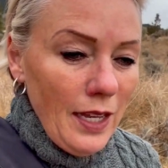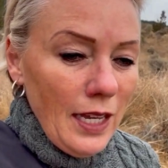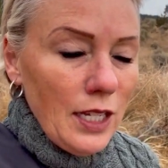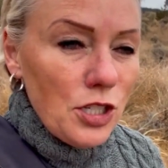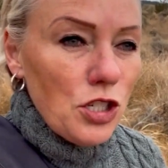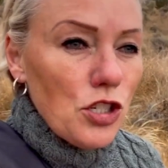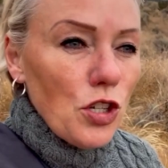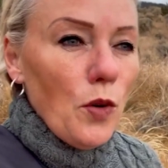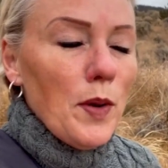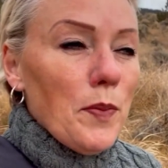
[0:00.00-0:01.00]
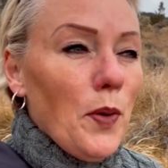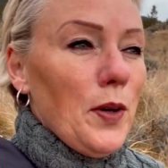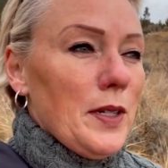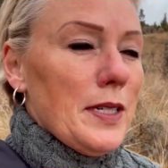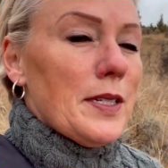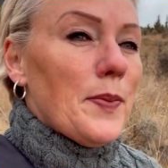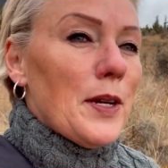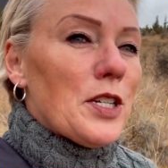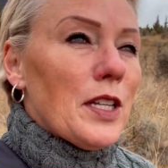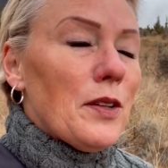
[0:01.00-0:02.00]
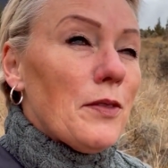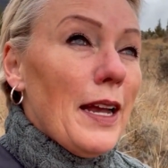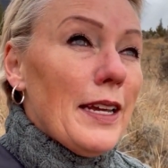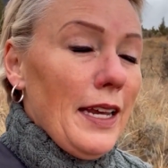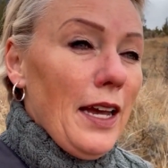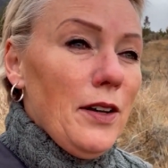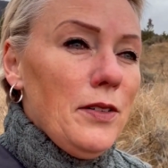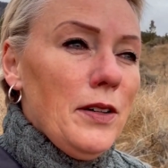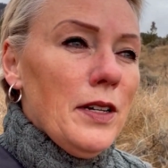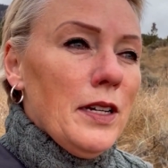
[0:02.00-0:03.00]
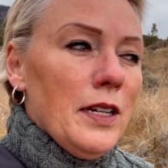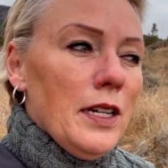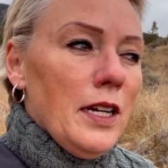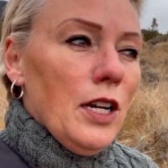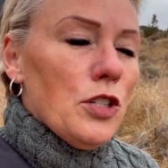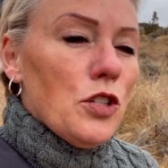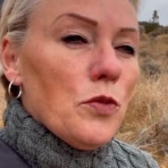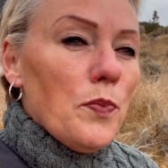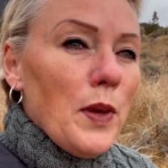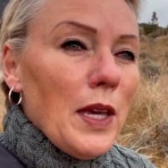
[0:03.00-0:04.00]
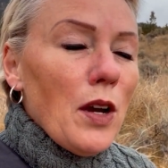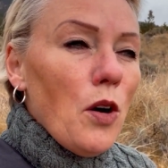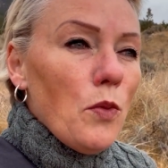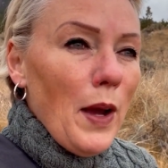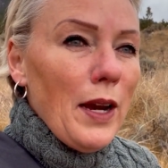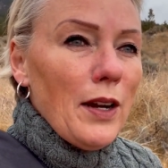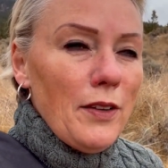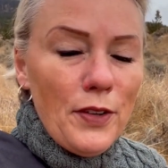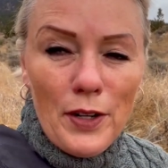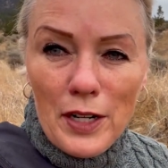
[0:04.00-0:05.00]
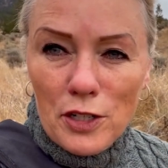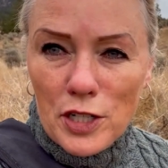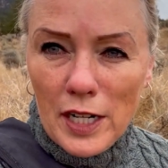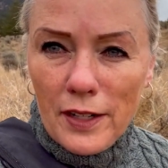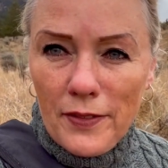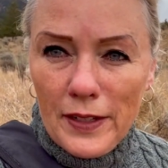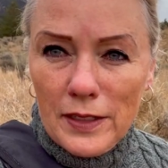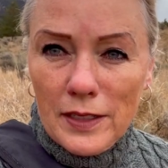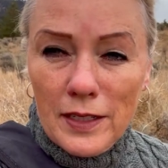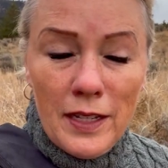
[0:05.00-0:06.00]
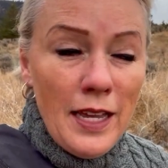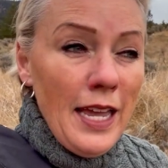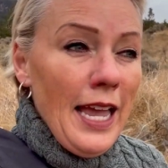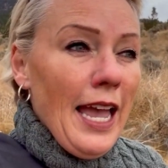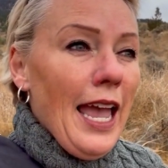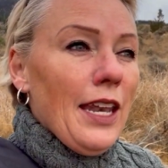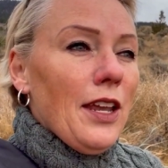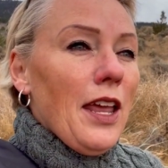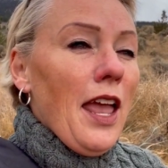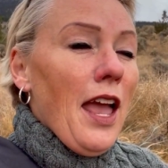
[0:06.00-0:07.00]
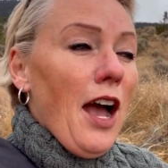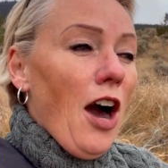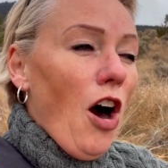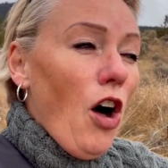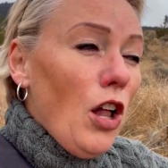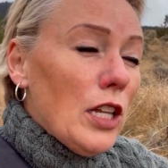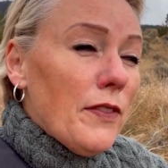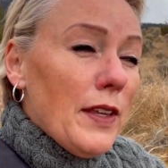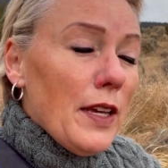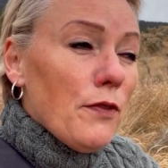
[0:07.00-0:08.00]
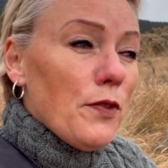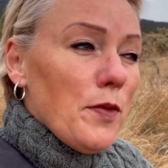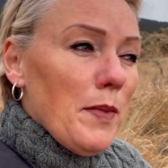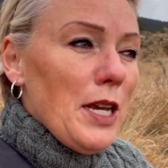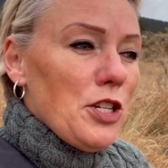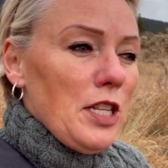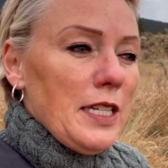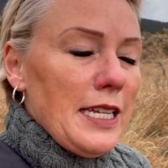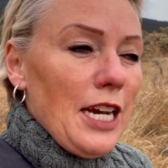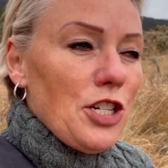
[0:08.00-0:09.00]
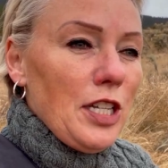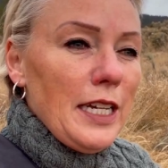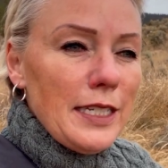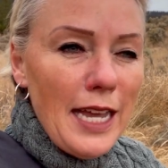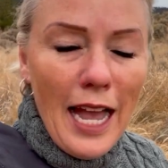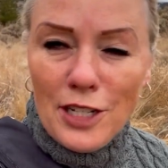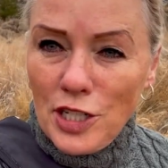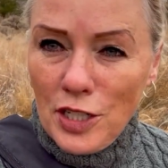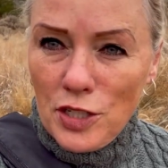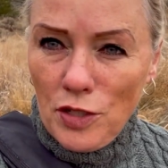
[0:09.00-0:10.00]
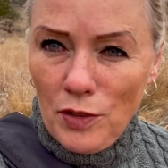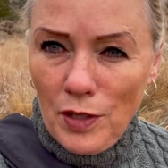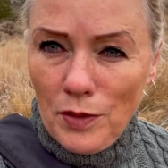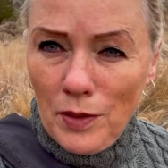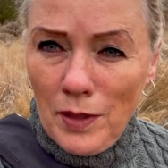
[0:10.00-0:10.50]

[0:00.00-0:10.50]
it's so important, especially right now, to be aware of your energetic field and all of the information that's actually attaching to you